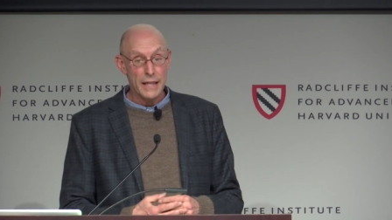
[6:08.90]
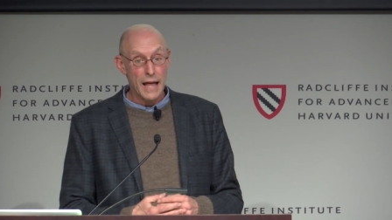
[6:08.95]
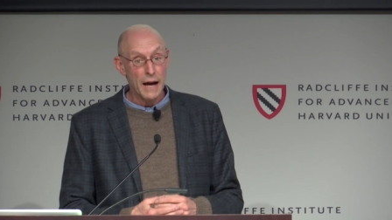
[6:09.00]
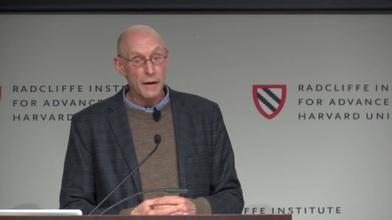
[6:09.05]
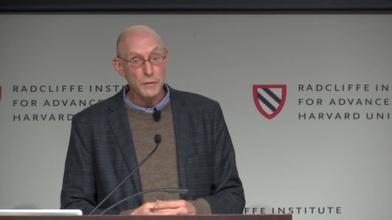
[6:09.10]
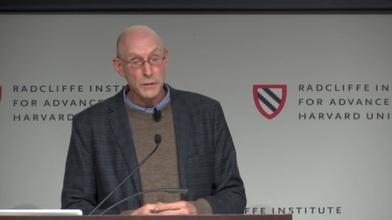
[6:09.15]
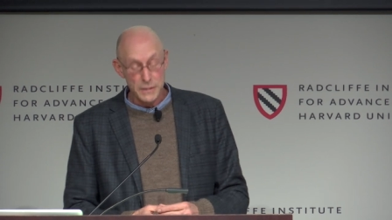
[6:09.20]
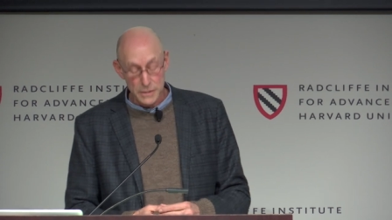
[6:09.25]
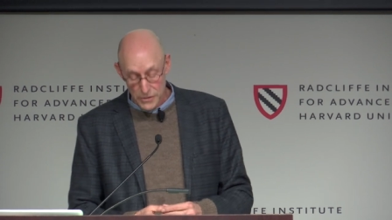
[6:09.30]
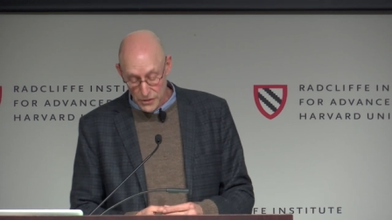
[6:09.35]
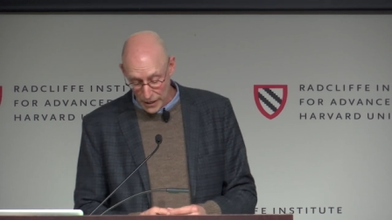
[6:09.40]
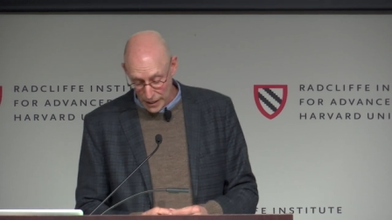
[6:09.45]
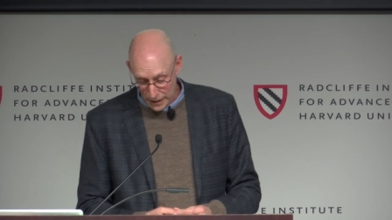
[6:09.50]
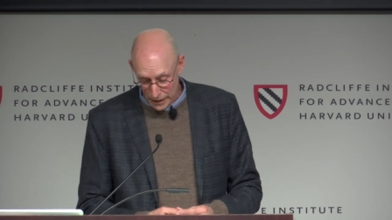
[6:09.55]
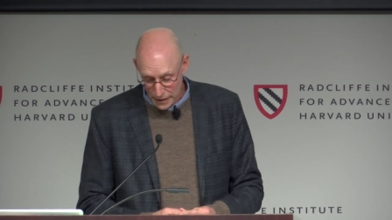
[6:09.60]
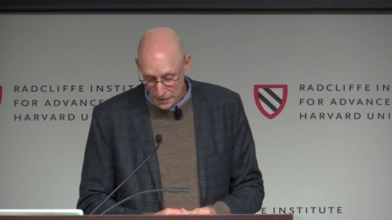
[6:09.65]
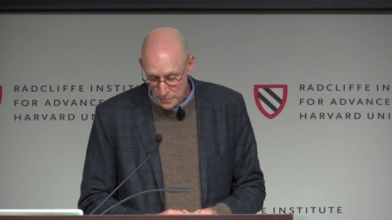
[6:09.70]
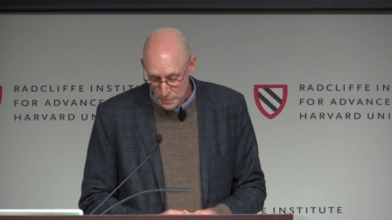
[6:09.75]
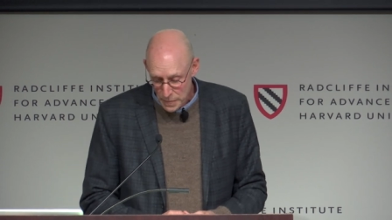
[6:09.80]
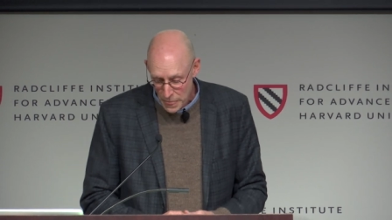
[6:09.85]
That was
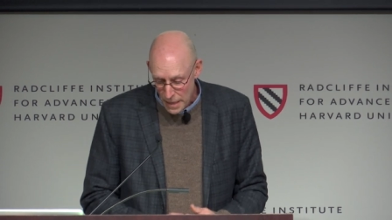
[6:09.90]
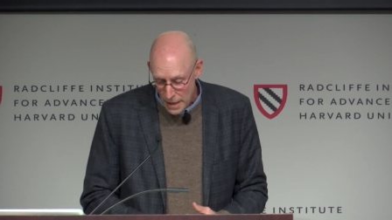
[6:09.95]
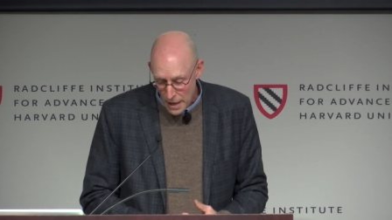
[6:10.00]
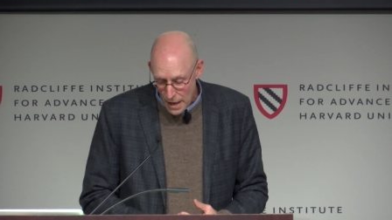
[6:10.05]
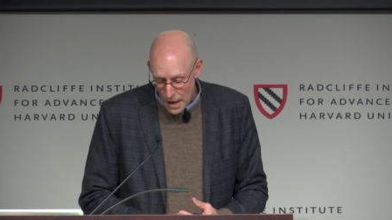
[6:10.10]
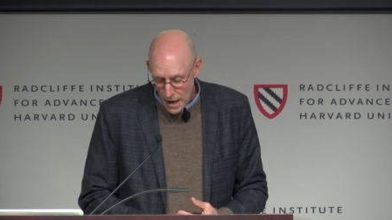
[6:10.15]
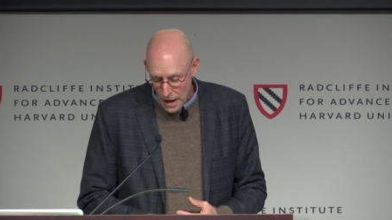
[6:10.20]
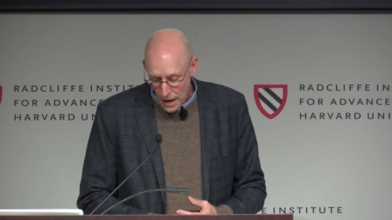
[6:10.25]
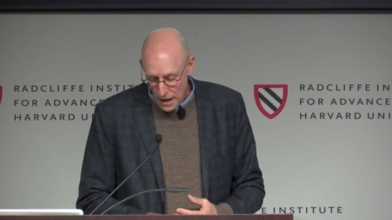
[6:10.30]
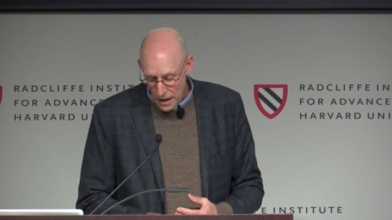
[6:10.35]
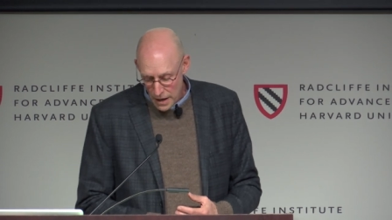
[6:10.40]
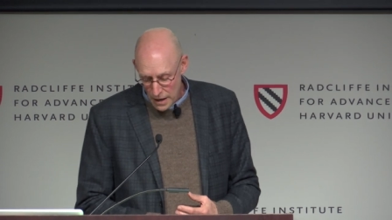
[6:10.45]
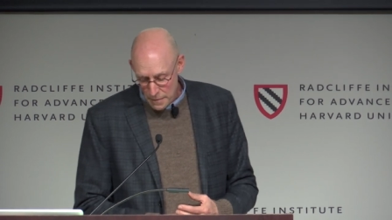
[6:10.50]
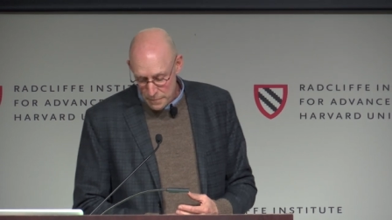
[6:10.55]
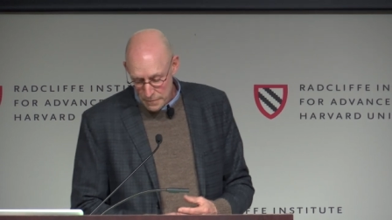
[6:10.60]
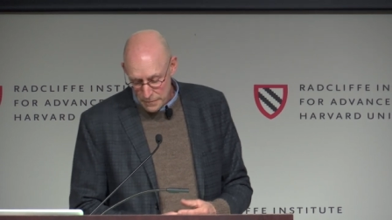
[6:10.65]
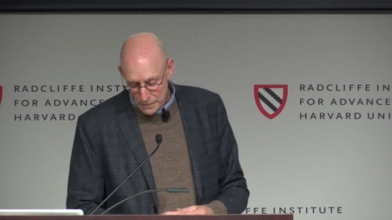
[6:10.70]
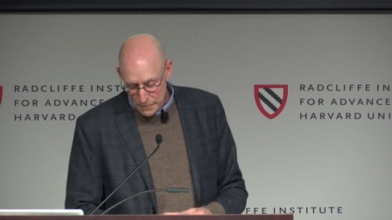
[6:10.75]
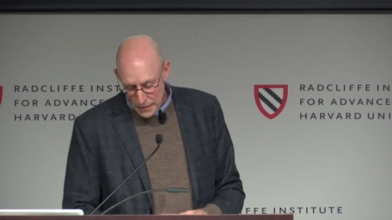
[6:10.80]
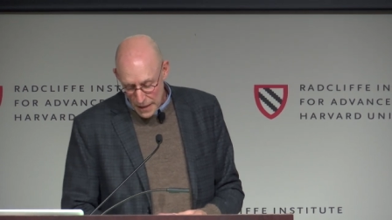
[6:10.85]
striking.
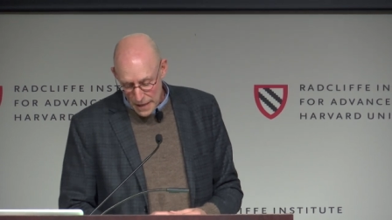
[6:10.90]
Um,